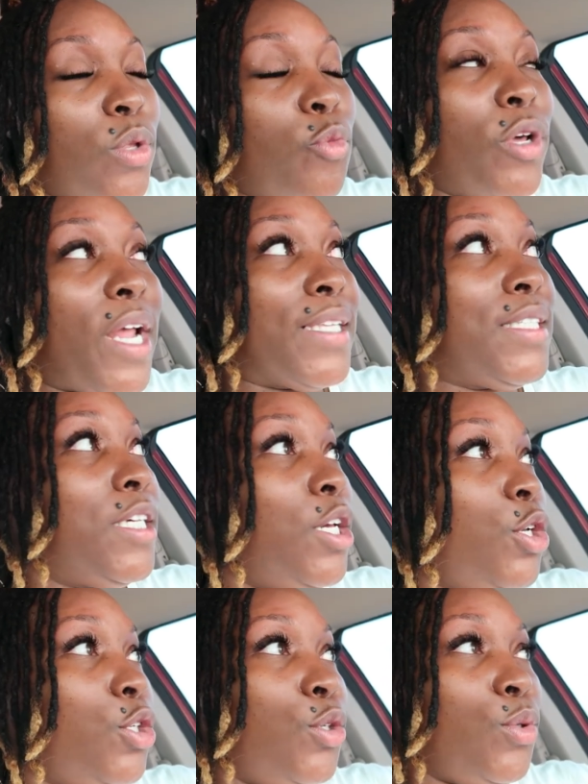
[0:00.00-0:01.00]
when I
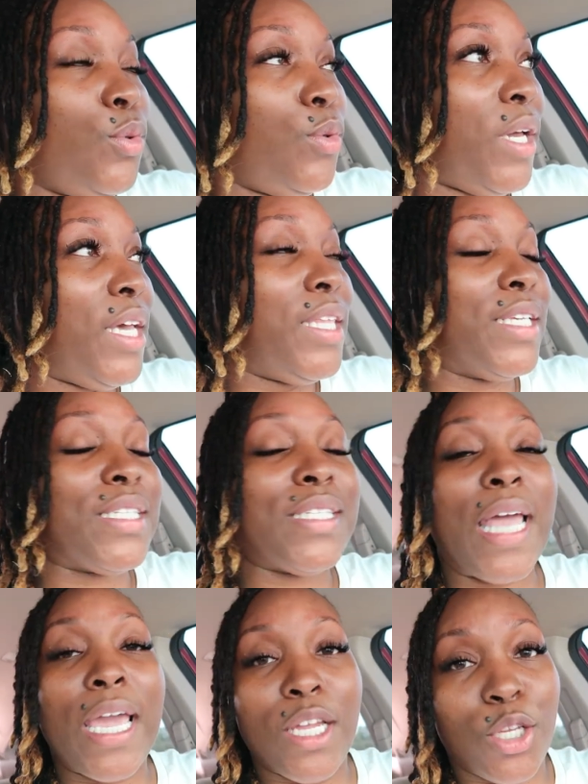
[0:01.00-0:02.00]
tell you, in the
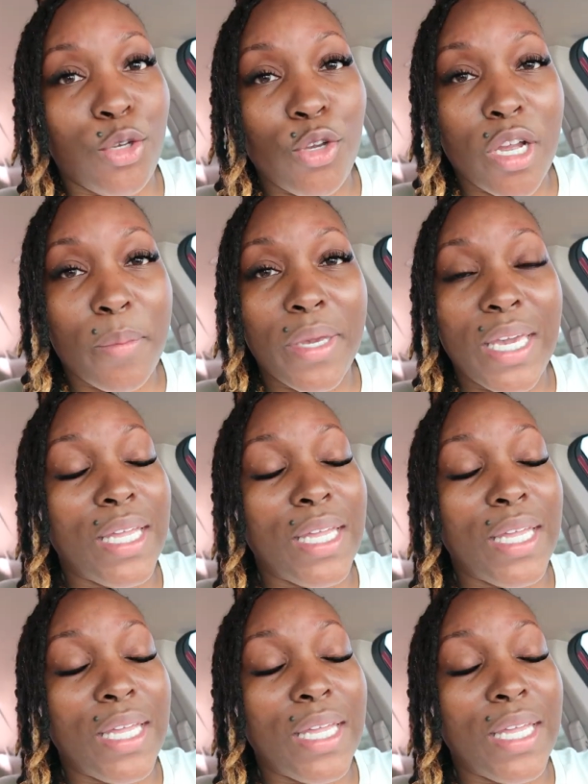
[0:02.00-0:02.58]
state. Do you hear me?